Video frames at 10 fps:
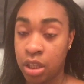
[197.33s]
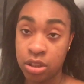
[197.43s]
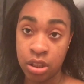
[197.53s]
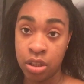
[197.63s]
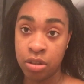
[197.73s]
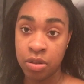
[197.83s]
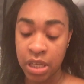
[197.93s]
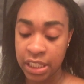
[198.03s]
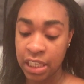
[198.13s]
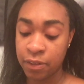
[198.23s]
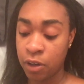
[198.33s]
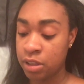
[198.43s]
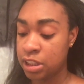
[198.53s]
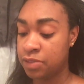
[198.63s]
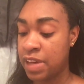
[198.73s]
So I gave her
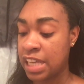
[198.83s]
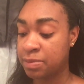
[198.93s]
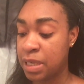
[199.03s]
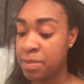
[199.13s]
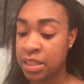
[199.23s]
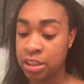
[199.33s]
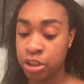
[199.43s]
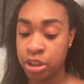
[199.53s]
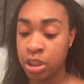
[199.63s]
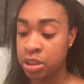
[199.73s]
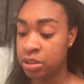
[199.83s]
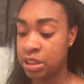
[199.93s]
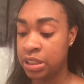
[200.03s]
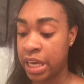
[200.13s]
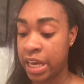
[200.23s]
all these facts, but I'm about to show you
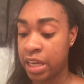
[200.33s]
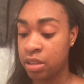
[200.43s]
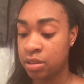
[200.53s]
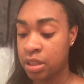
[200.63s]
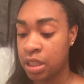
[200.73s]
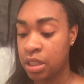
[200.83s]
today.